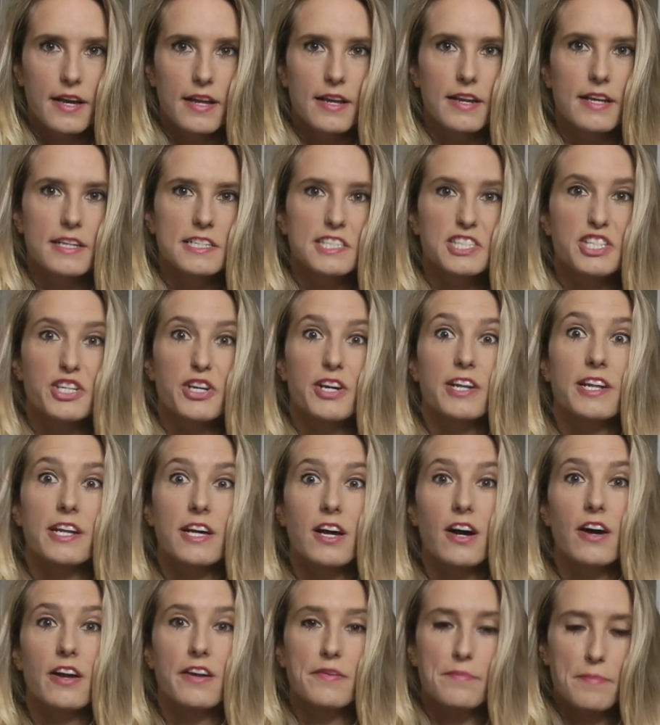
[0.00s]
at least you can
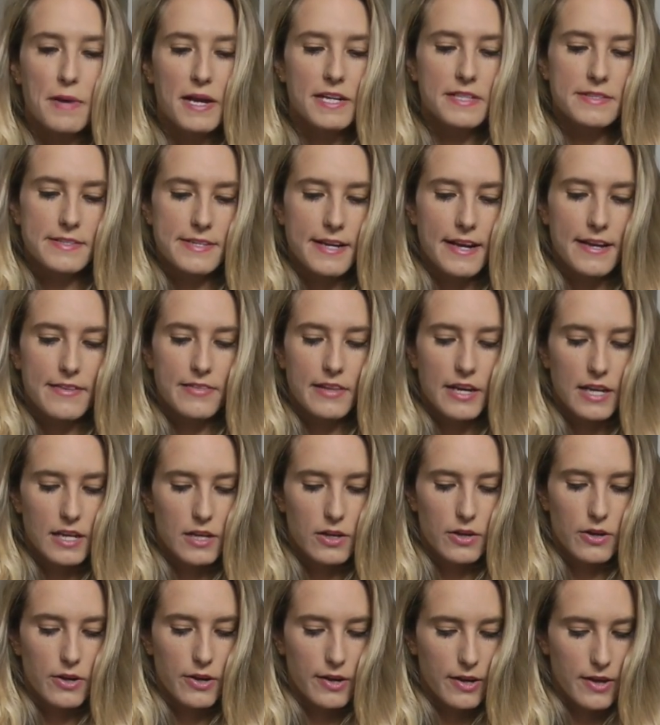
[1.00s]
kind of maintain
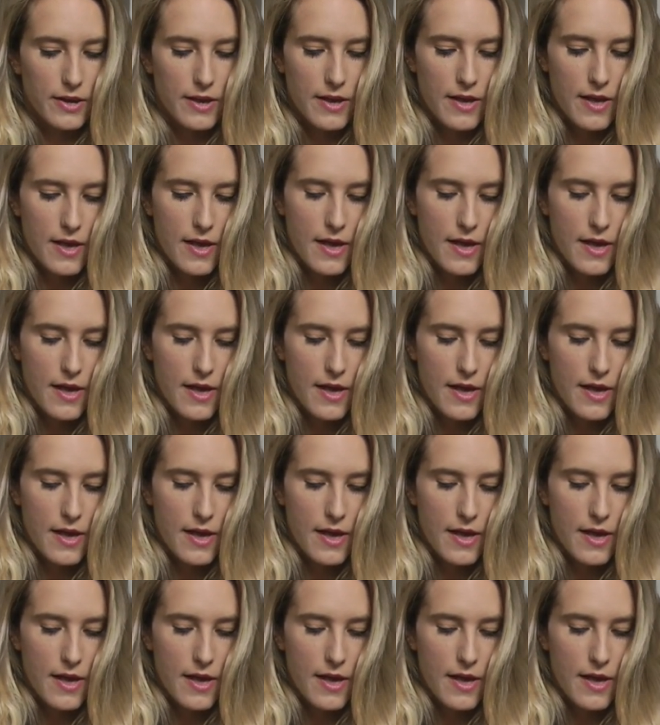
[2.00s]
that look.